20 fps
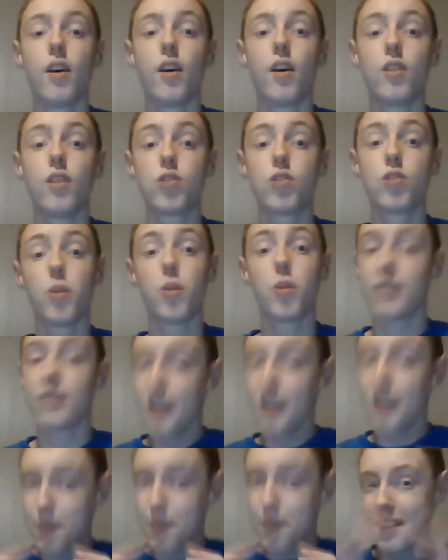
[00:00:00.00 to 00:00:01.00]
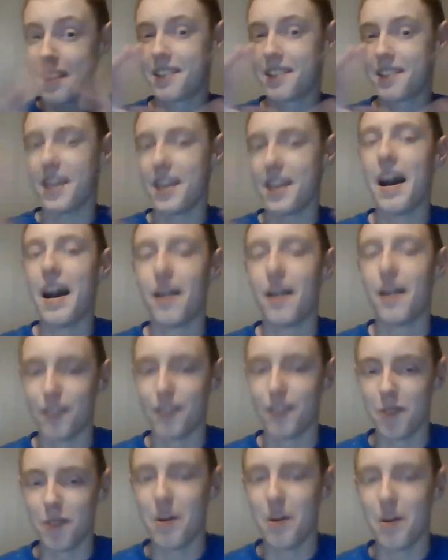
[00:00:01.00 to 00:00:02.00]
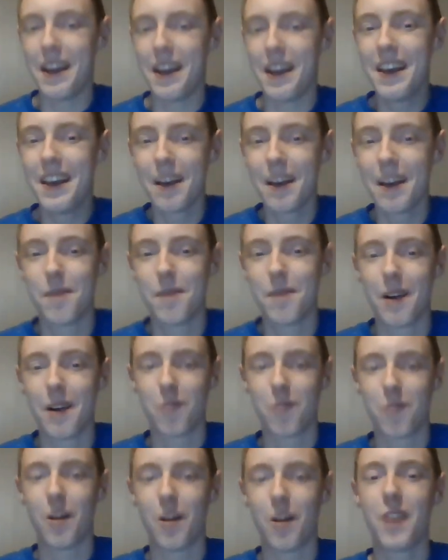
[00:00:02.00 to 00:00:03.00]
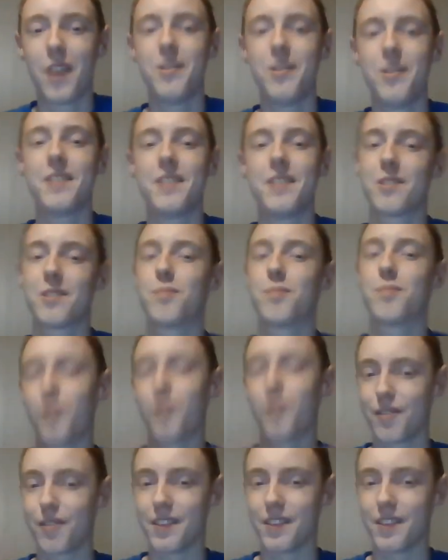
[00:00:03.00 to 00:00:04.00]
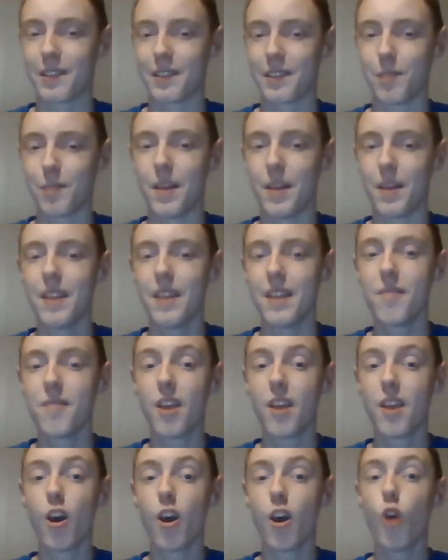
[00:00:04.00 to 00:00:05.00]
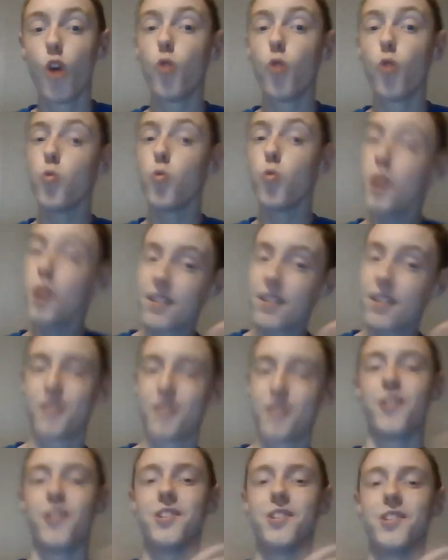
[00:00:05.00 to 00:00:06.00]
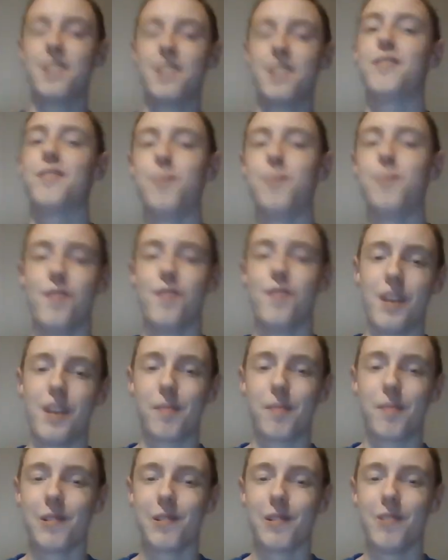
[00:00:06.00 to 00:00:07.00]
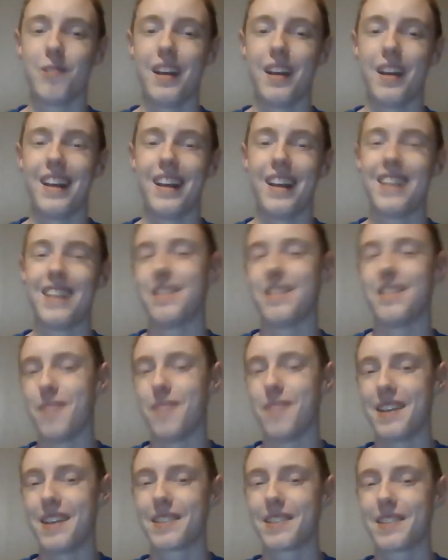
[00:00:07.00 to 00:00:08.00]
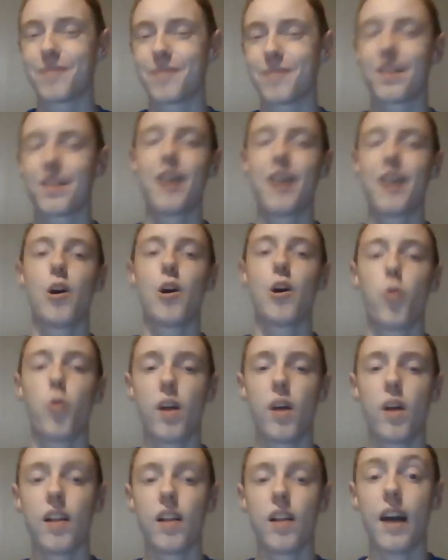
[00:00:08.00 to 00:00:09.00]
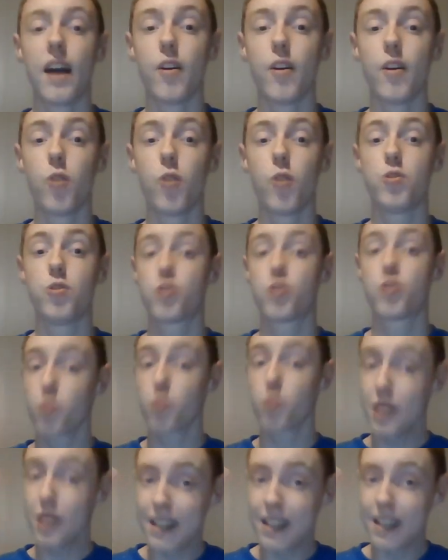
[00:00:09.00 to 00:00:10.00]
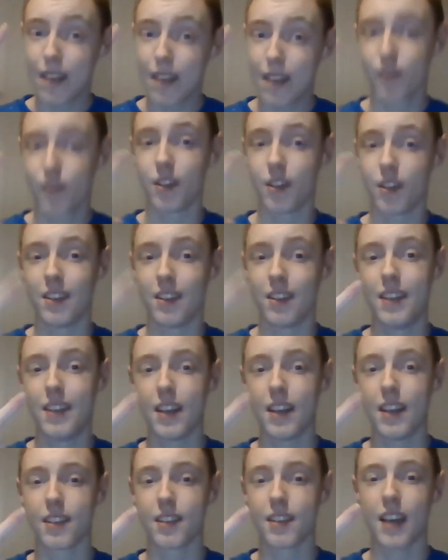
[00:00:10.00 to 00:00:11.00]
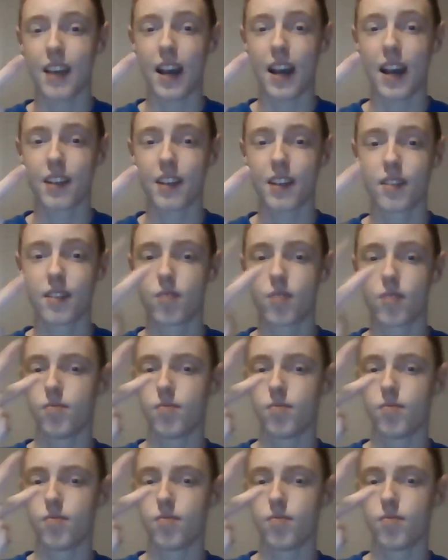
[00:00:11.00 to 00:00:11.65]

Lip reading: So with that PSA out of the way about why you need to support physical media, which version of the movie on Blu-ray is the best? Well, I own three different discs, actually.